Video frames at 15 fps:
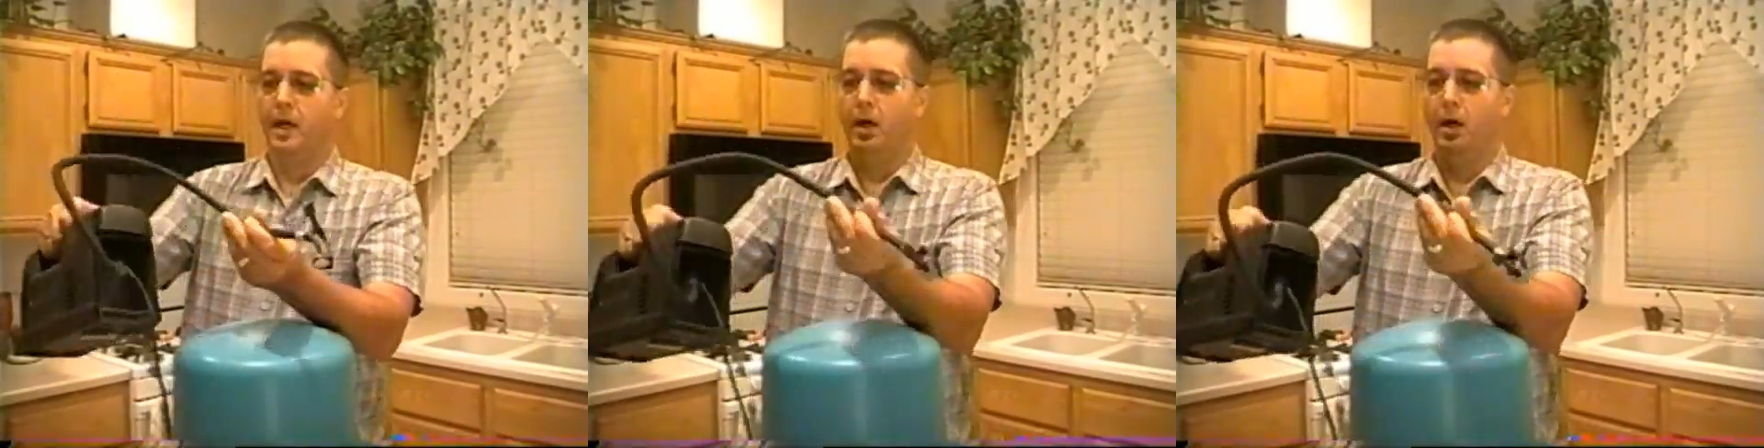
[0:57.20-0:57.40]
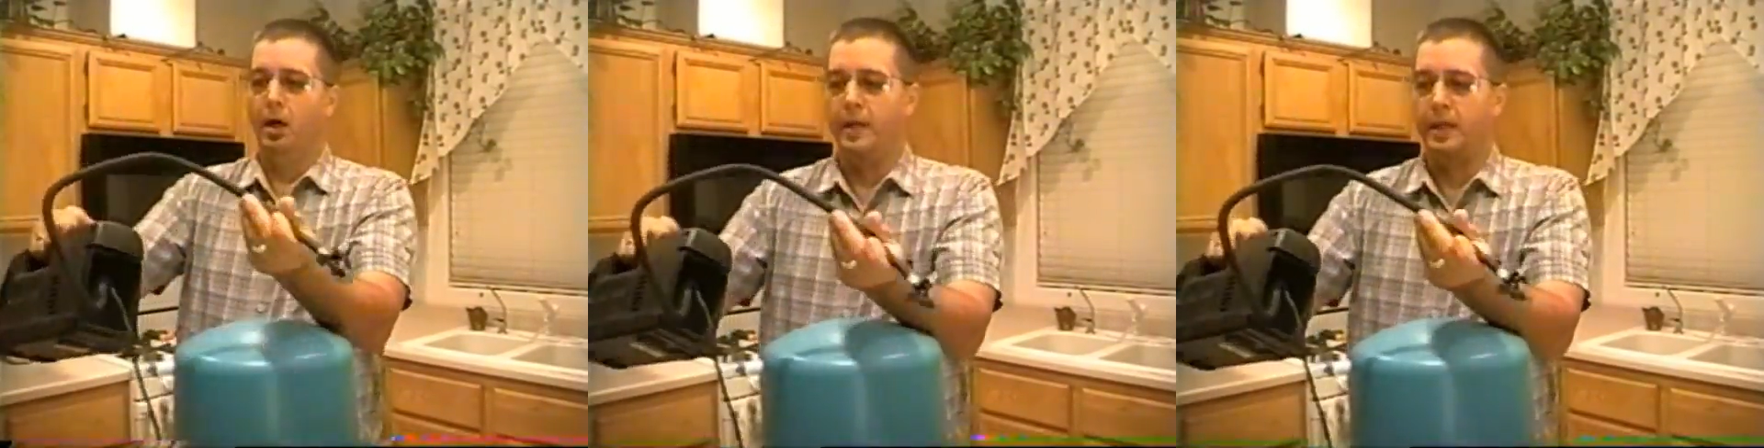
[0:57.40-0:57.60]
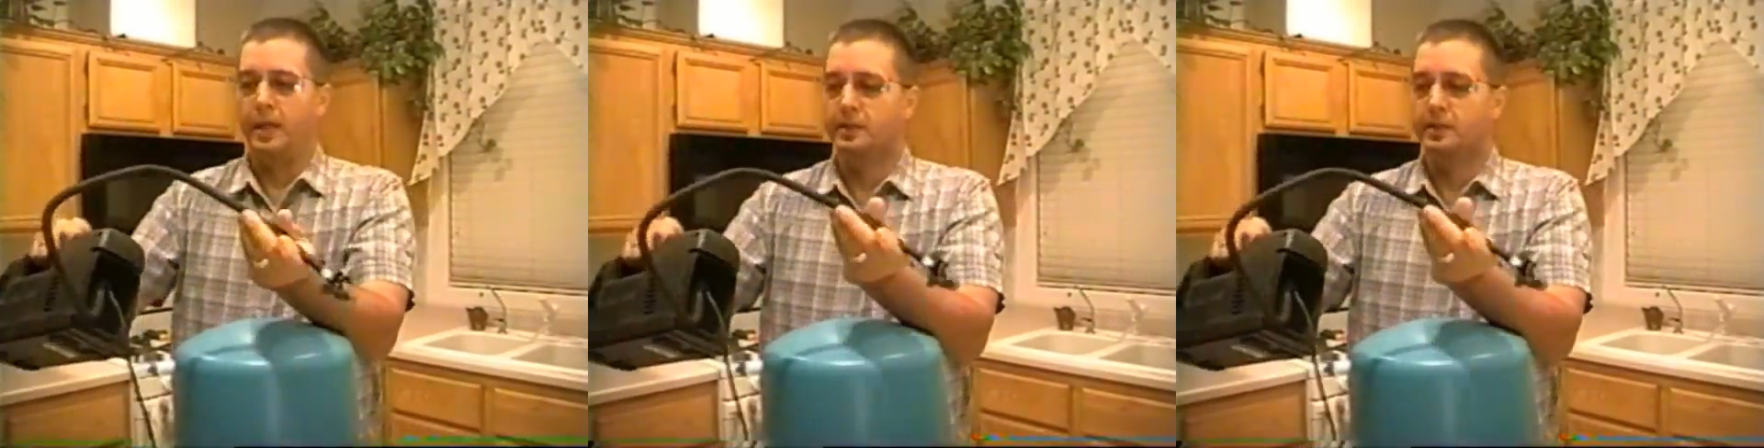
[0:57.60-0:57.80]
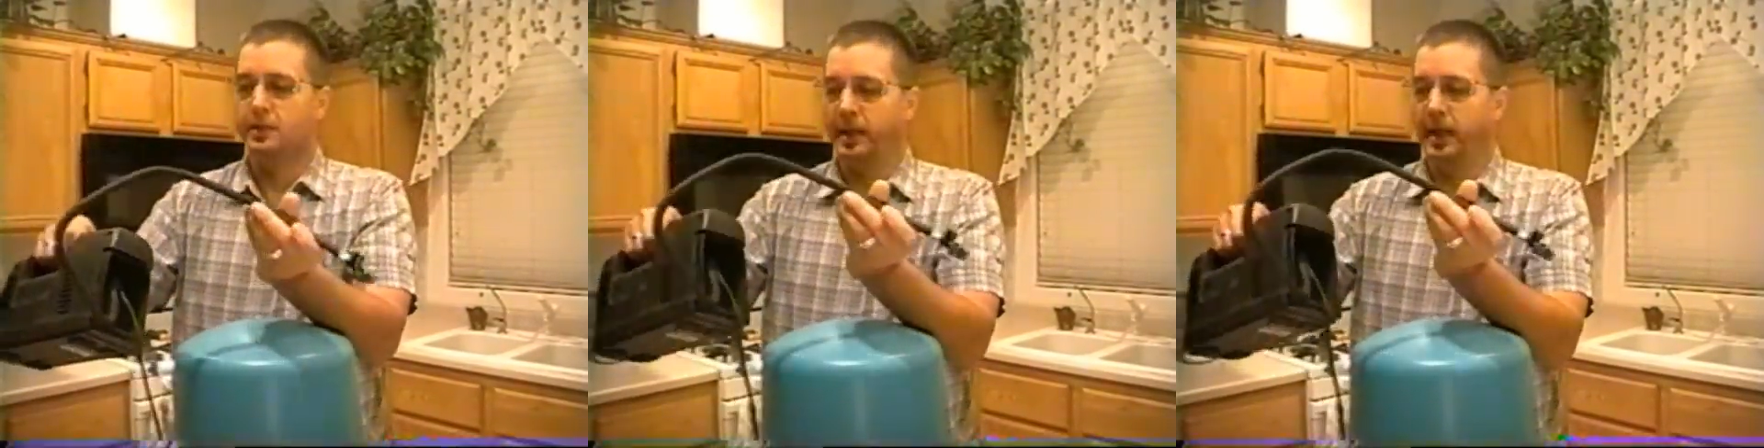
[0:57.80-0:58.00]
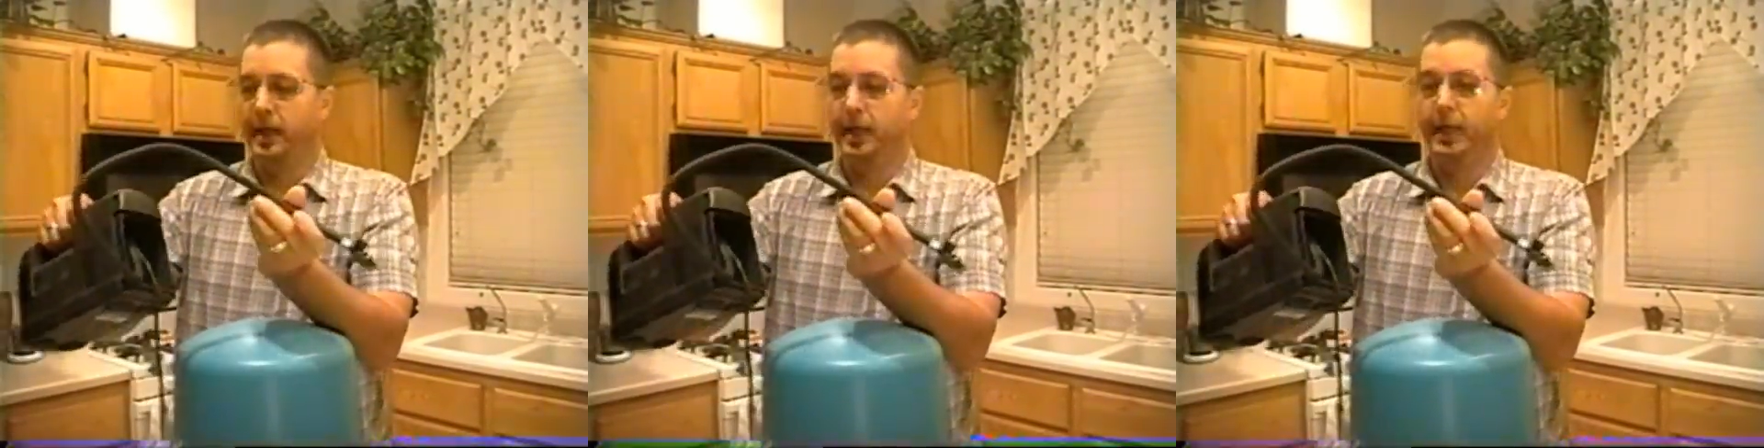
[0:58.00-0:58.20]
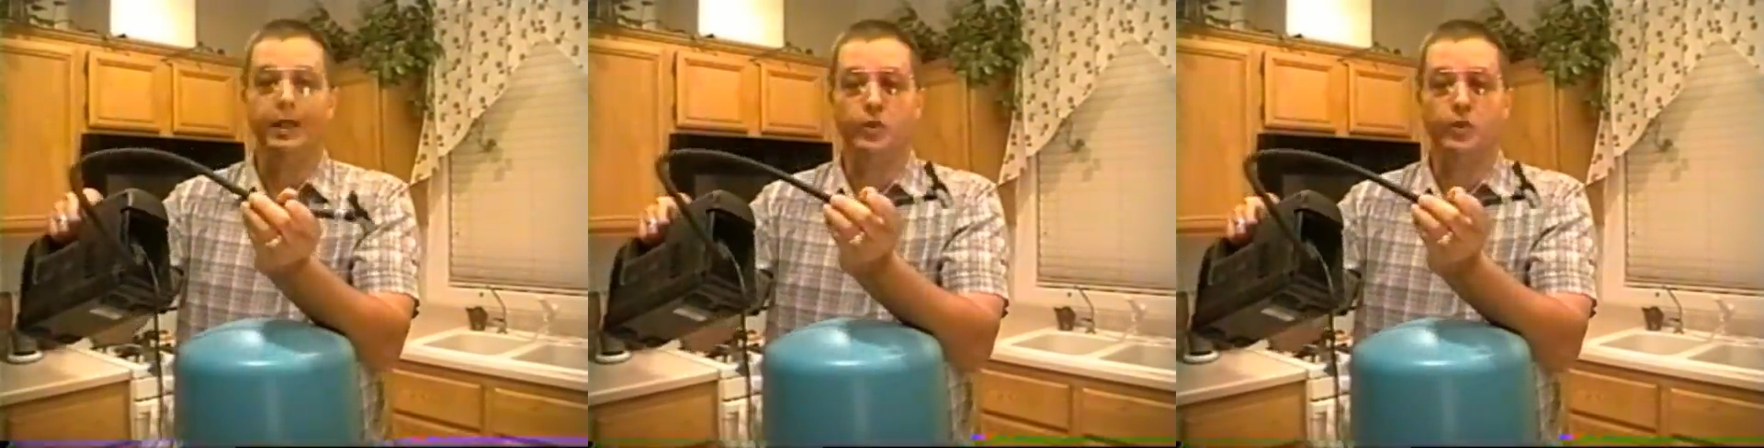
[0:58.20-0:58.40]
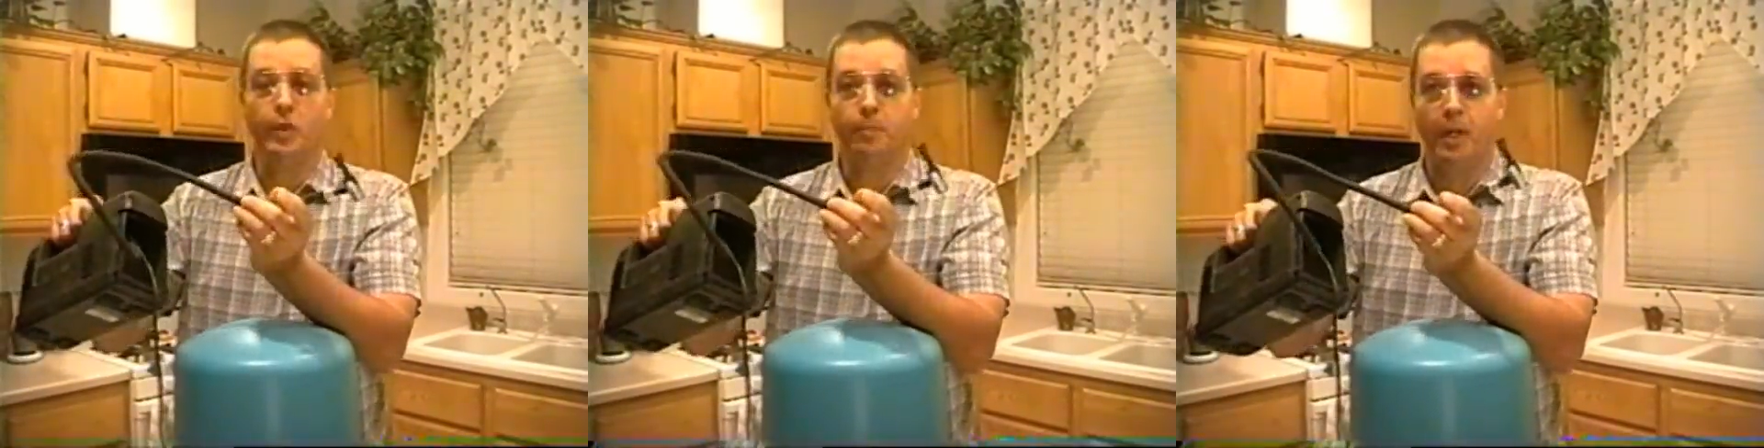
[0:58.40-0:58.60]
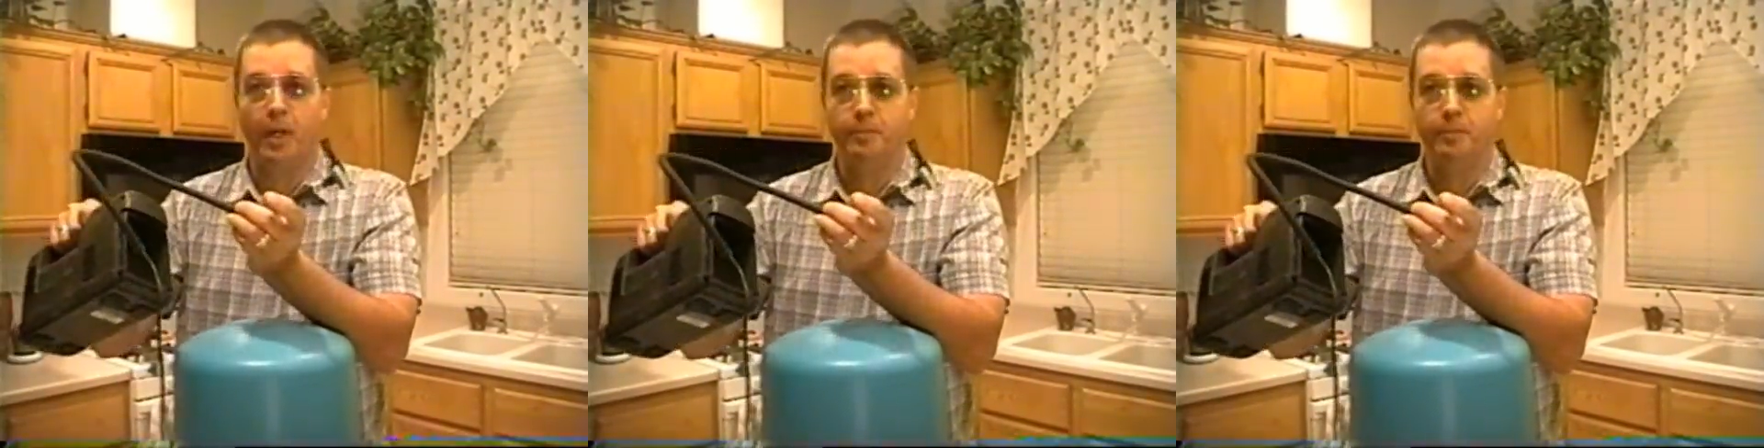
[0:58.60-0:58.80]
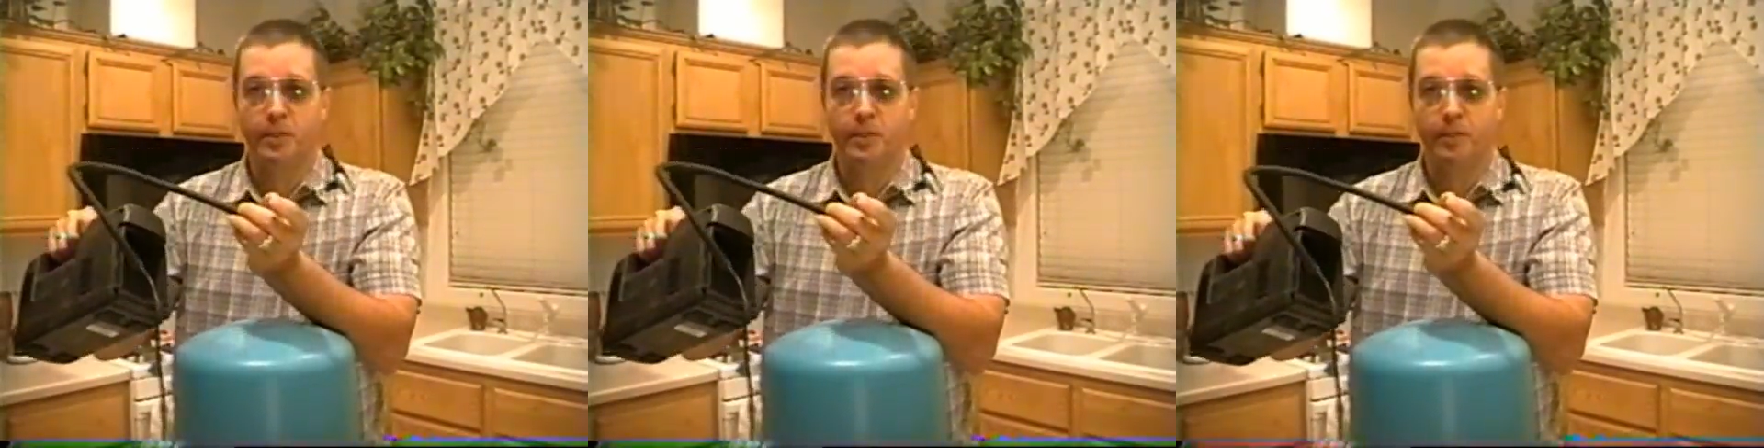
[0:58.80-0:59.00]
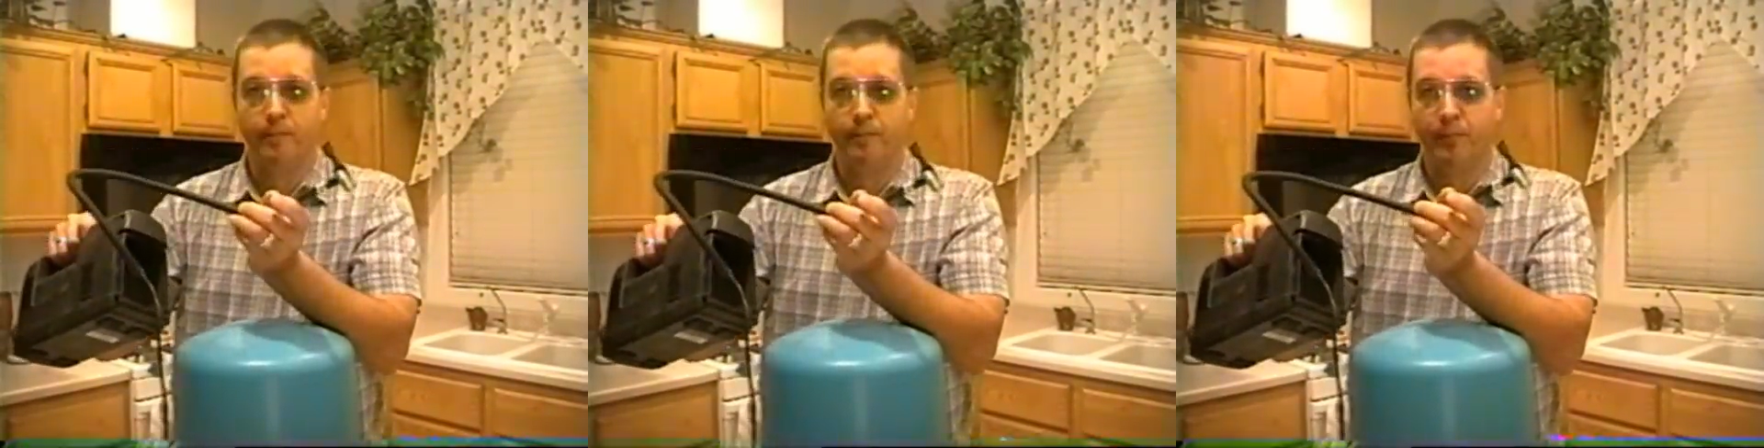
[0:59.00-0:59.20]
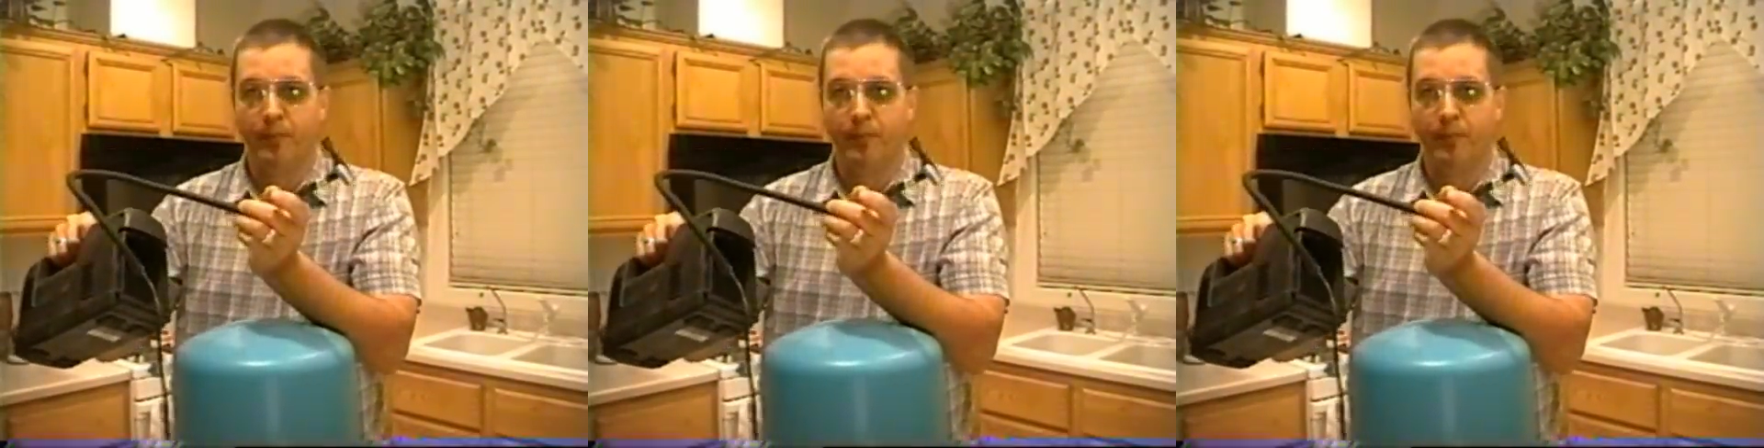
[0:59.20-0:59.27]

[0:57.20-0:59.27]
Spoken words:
are these electric pumps